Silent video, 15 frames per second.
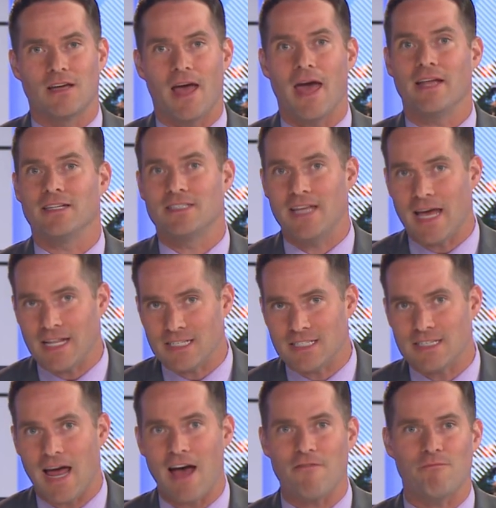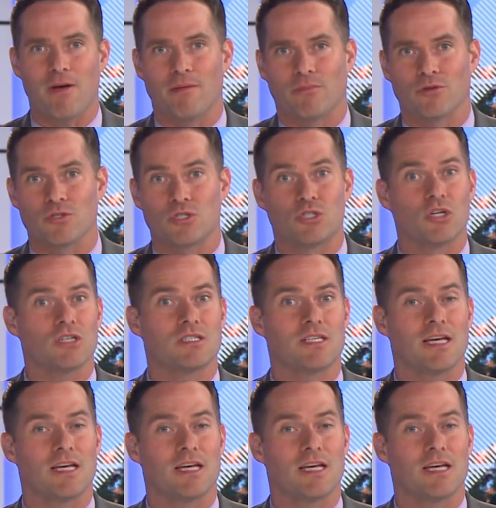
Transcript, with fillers: and 10 staff members just